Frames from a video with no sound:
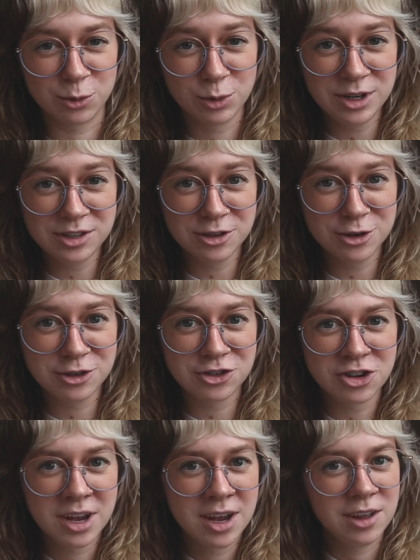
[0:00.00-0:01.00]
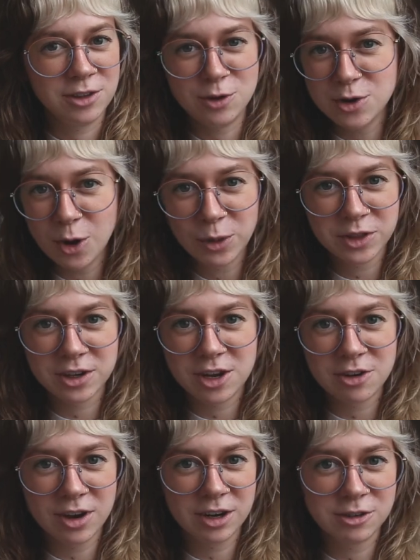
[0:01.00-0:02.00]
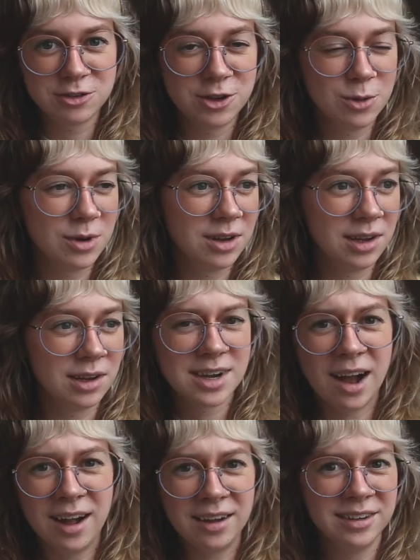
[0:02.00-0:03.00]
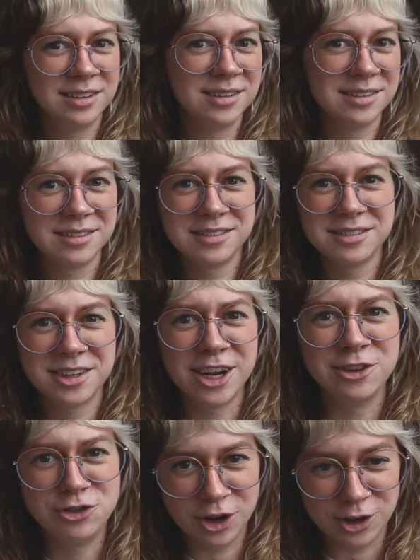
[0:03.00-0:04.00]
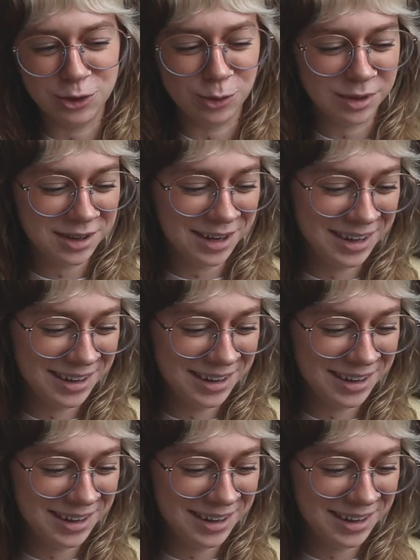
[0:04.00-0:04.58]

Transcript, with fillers: research, you know what the curator's doing, kind, and genuine.